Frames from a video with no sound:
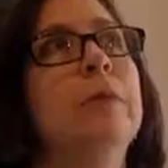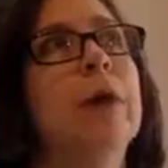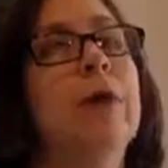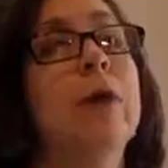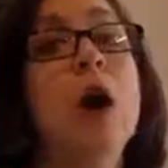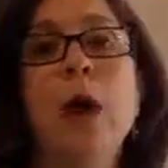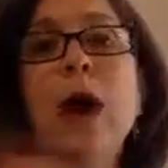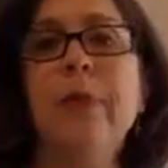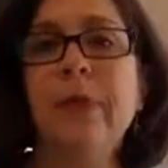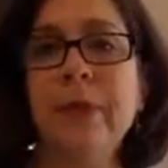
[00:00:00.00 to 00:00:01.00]
have? Oh,
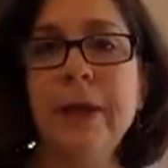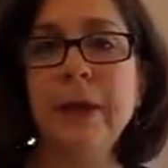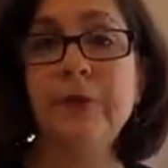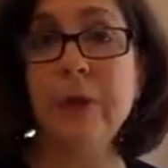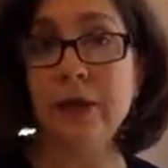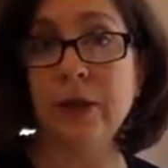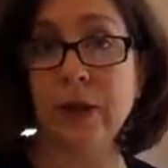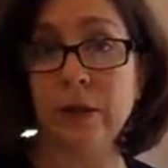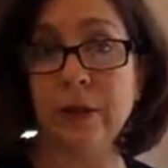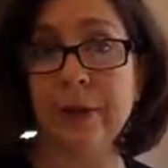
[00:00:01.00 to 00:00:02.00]
the big wreath that
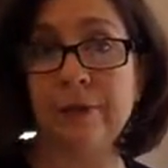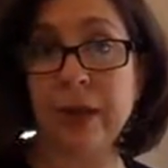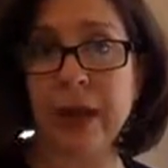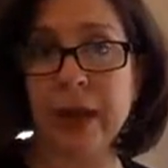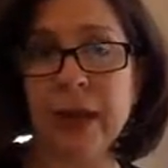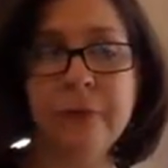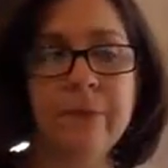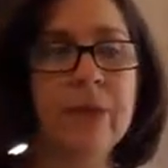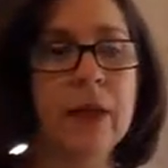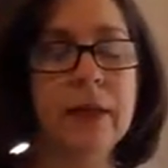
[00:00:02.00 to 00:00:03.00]
goes on my front gate.
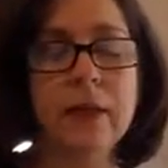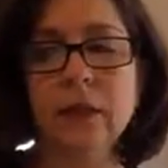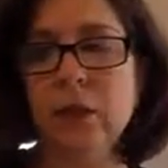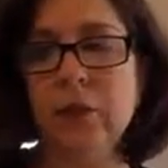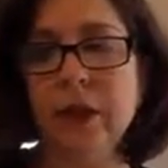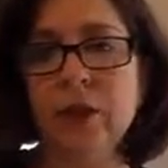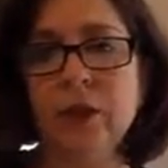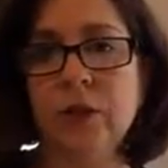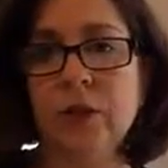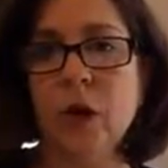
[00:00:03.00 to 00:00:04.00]
It's a little bigger.
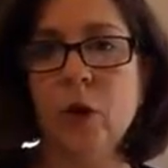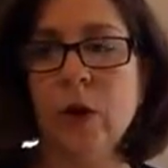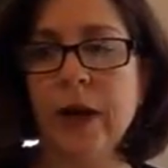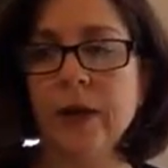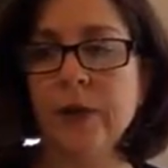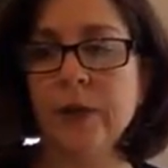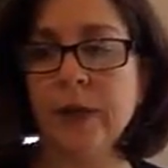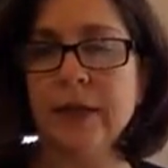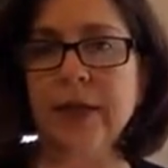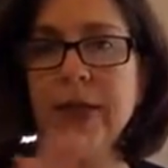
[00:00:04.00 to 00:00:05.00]
So what I do is
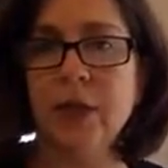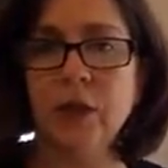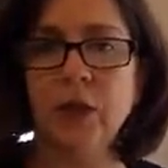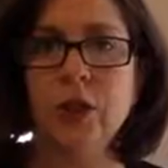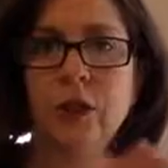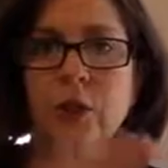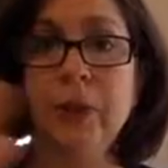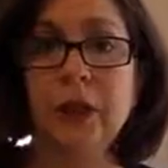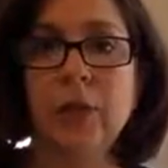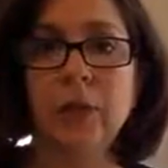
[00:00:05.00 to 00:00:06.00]
I take 2
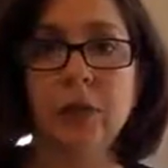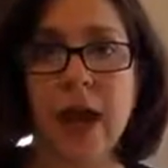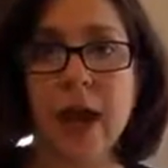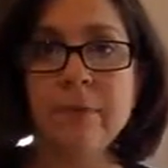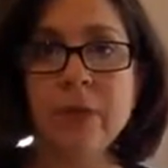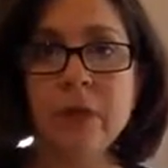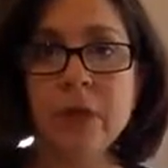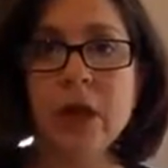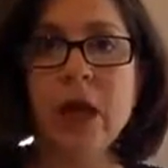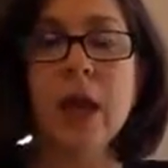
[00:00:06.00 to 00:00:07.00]
pillow shams
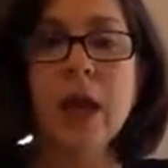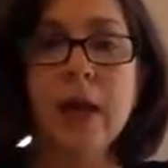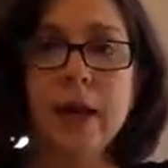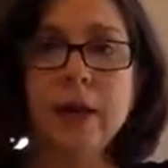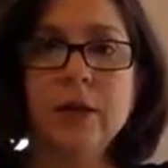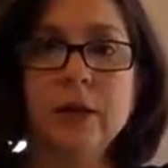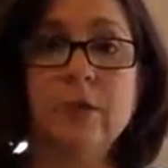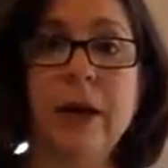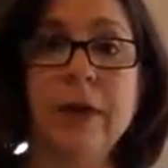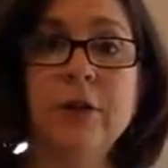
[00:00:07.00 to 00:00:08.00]
and I use
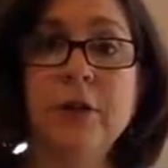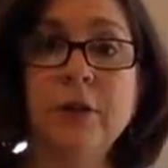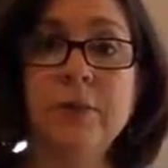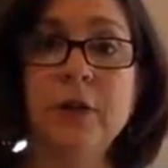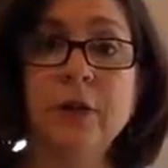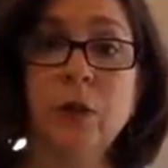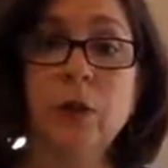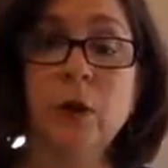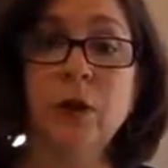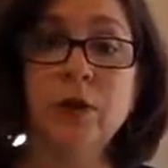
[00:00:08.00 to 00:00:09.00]
binder clips on the
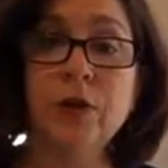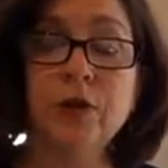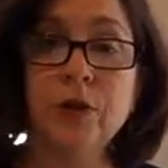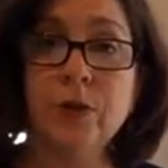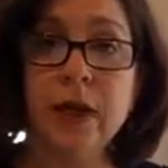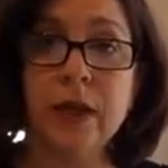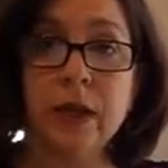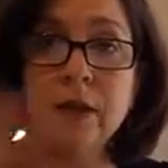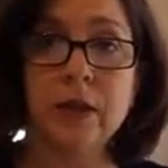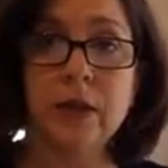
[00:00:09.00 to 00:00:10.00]
corners so that
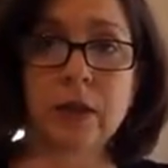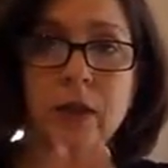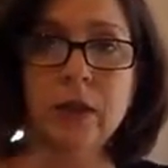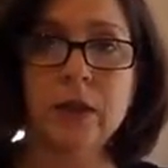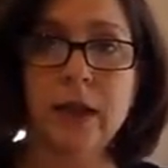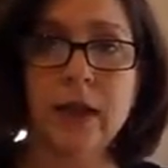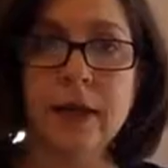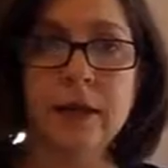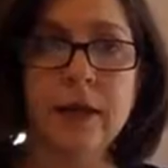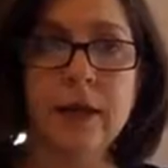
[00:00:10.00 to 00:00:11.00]
it
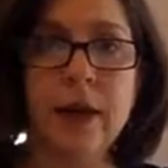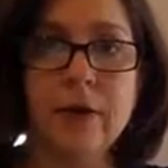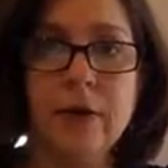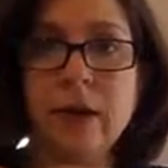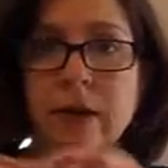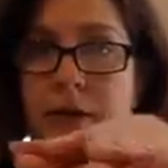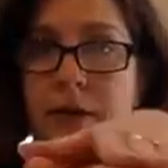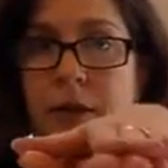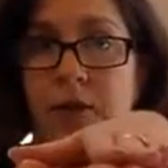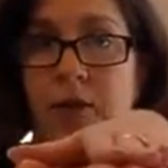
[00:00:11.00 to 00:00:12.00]
stays down and it
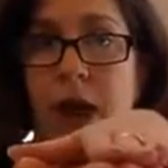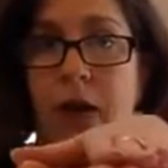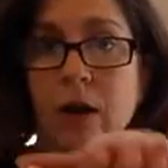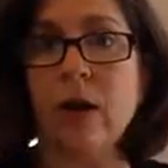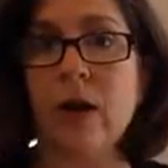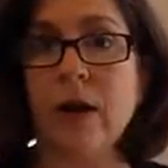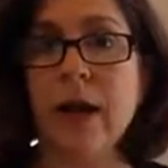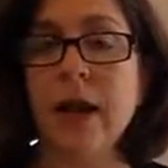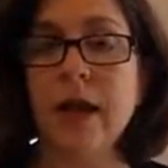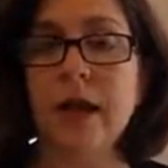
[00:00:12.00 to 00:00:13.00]
sits flat on
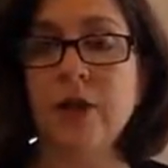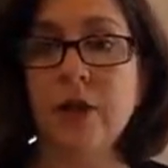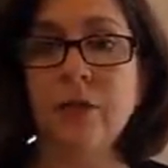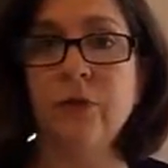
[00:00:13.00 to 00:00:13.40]
a shelf,